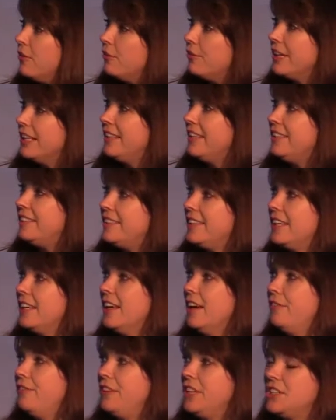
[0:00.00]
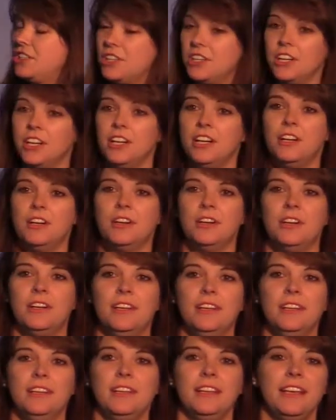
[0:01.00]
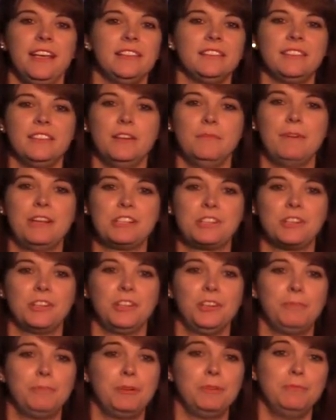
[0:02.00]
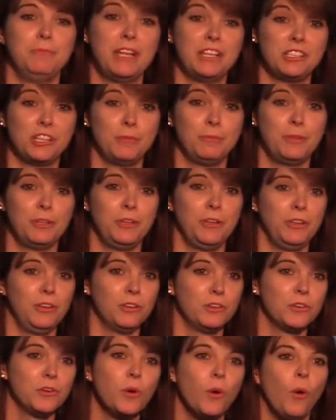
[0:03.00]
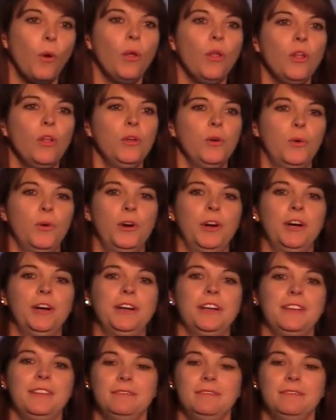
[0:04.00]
releasing a feature isn't a measurable, measurable goal or